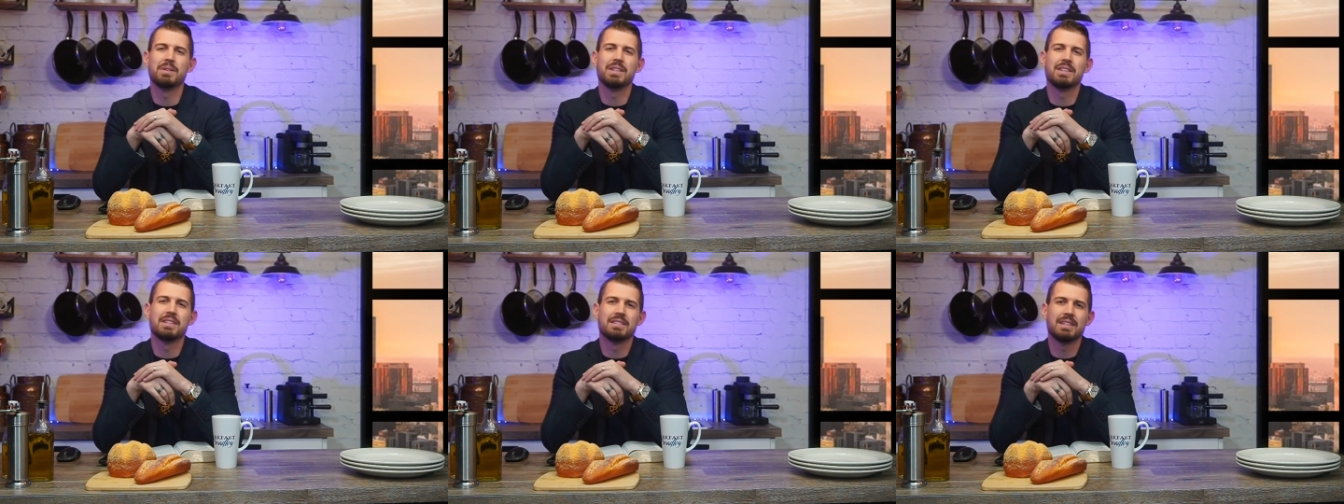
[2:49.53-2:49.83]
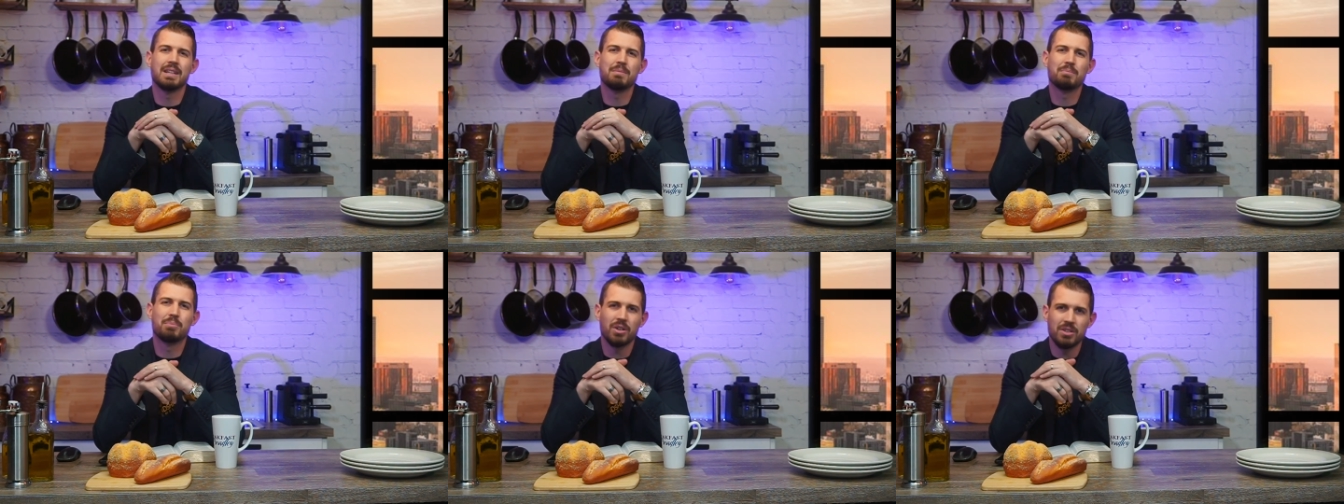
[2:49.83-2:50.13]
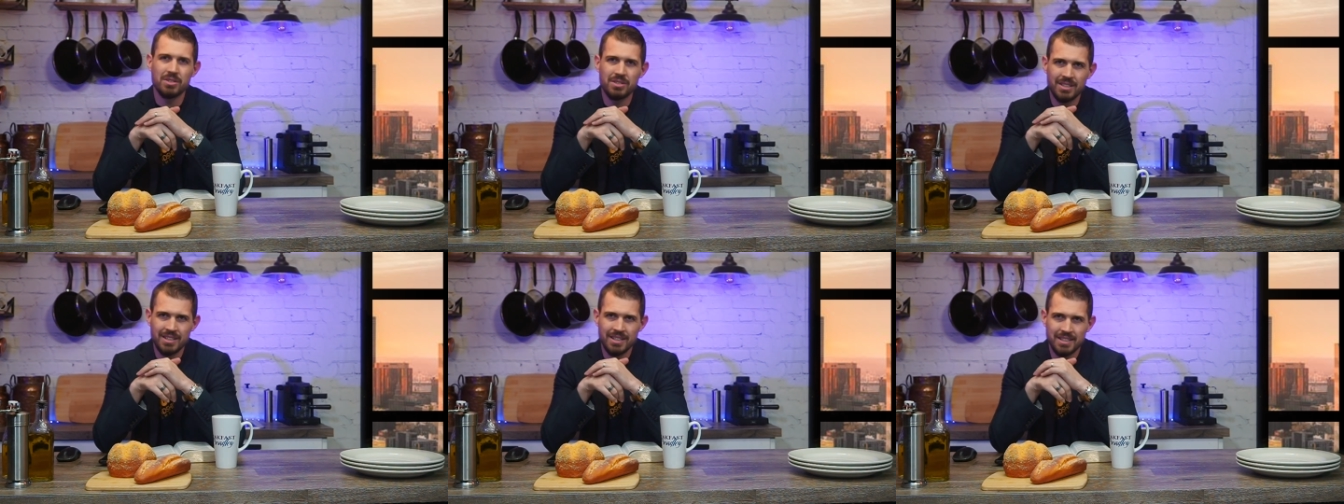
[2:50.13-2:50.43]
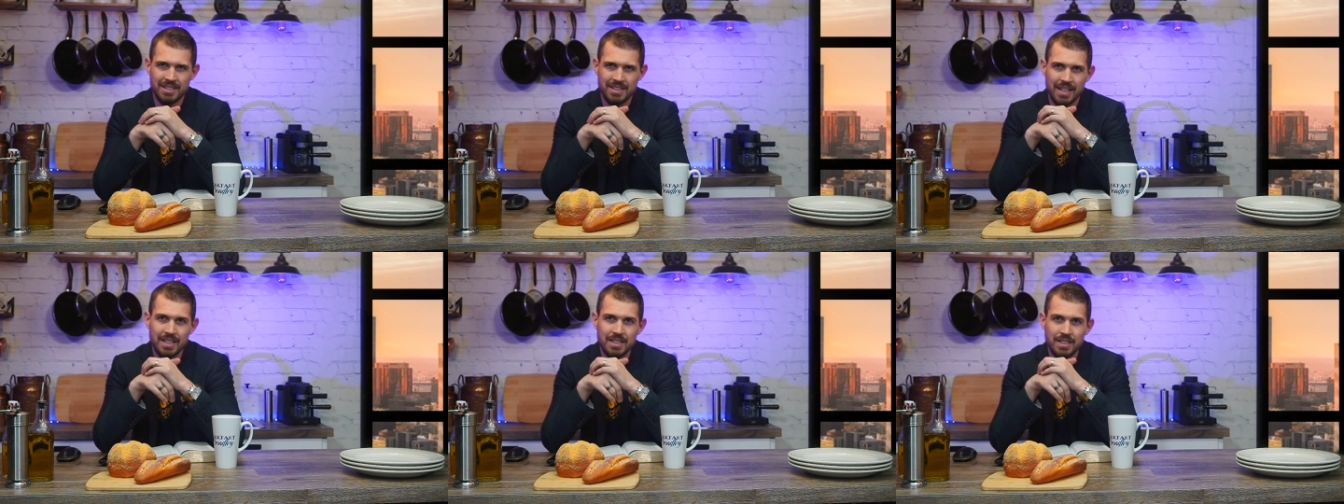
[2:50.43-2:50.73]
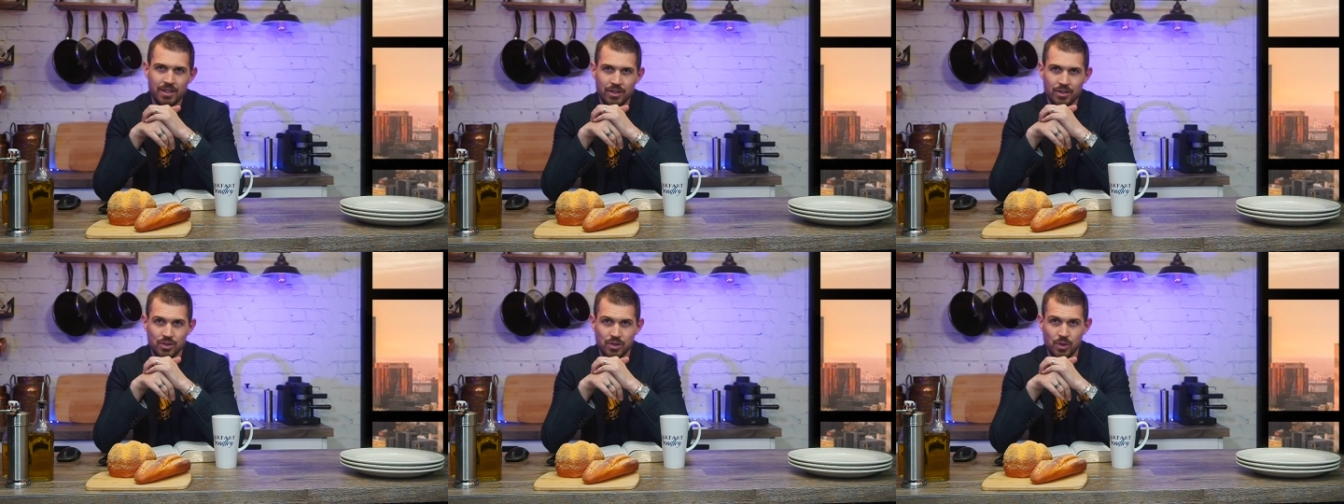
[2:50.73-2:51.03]
be the same person in 10
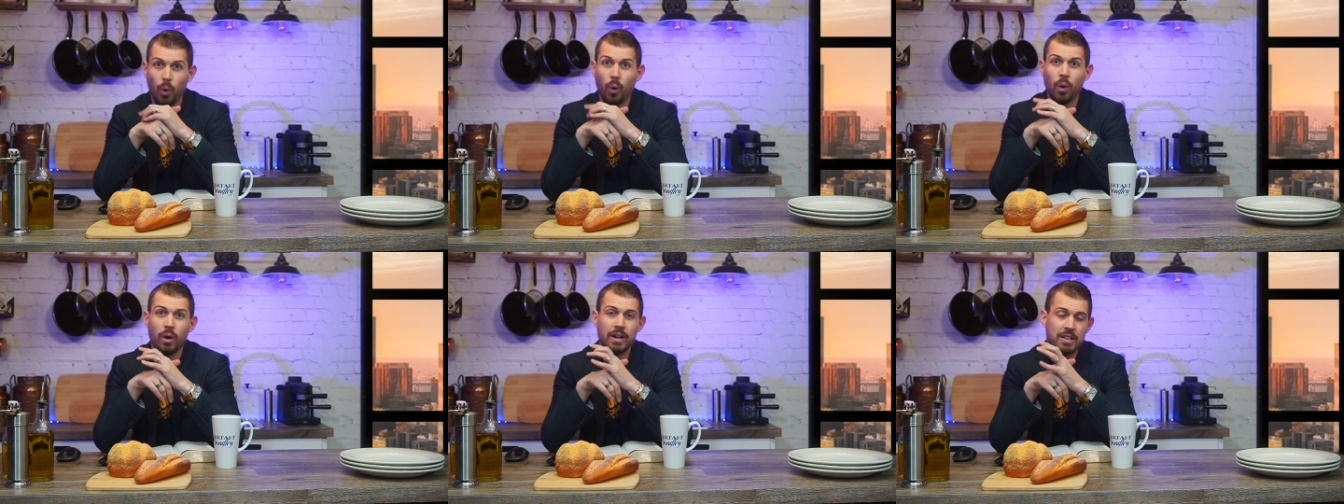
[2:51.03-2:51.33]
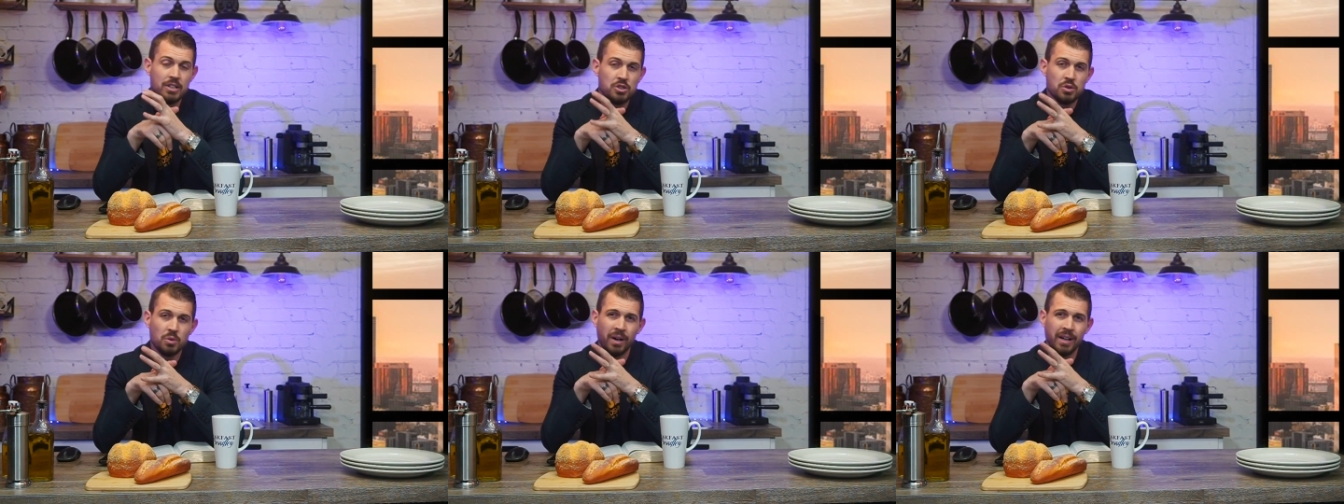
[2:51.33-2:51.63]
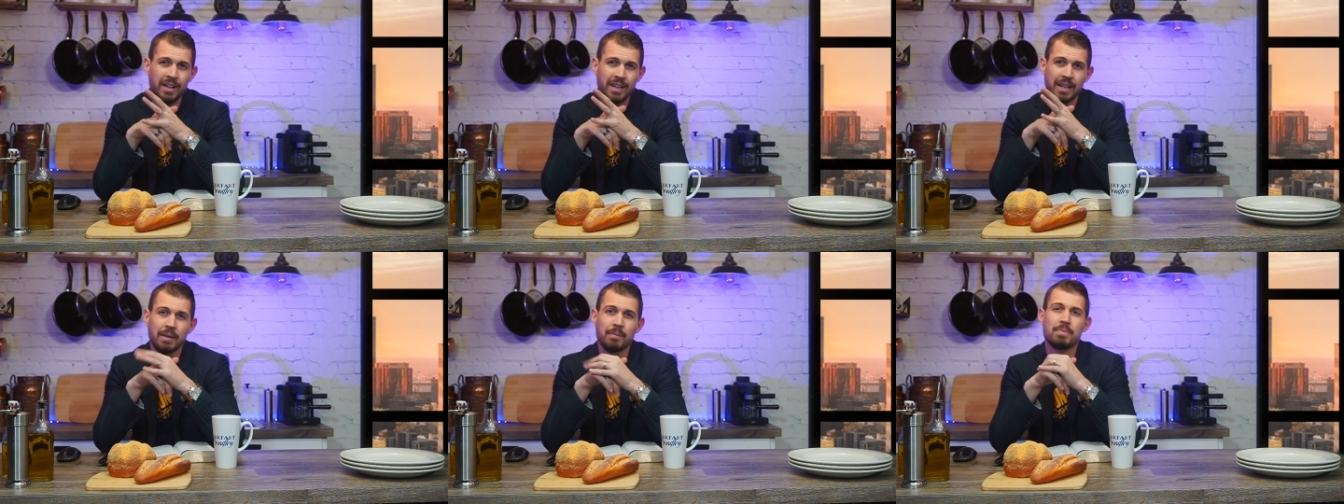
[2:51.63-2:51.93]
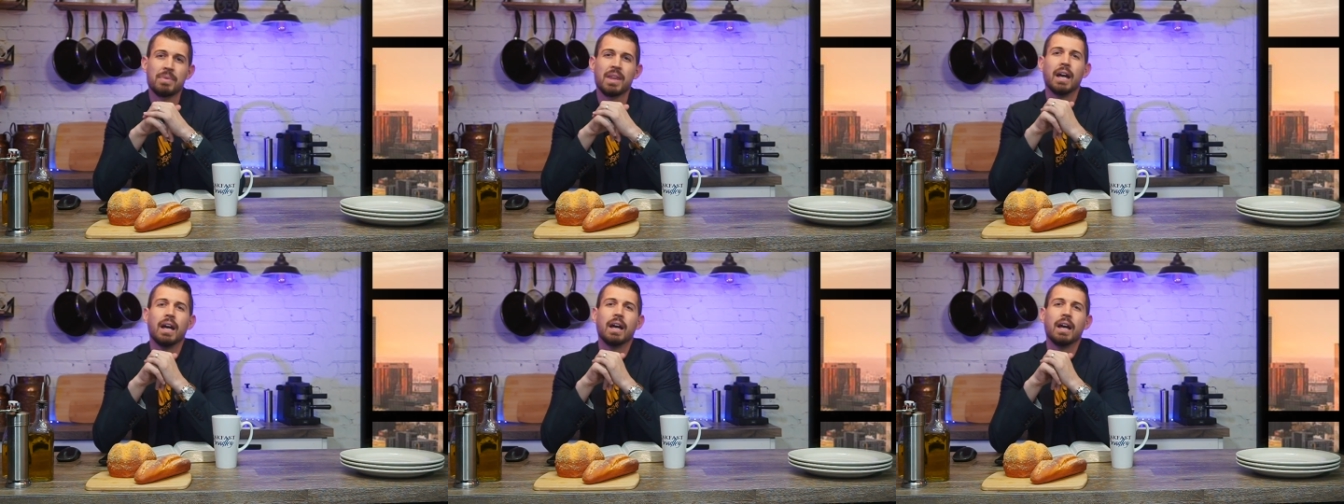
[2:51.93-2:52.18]
years or in 20.